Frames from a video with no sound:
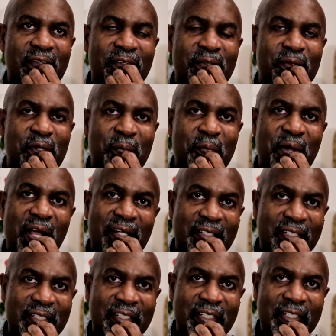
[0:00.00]
who were
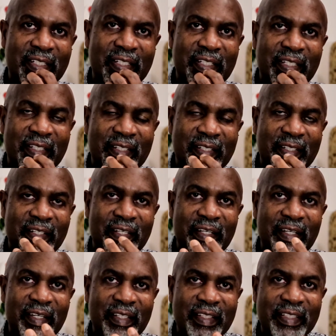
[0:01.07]
practically
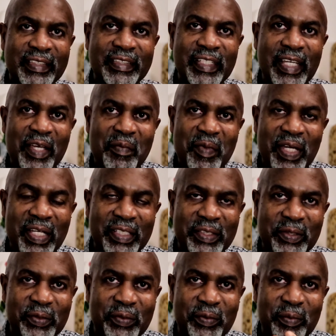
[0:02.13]
in the same
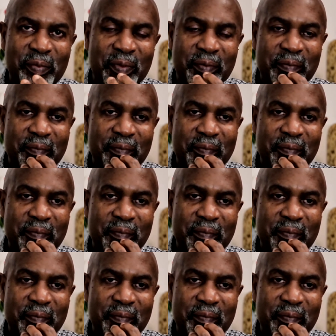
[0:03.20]
age group.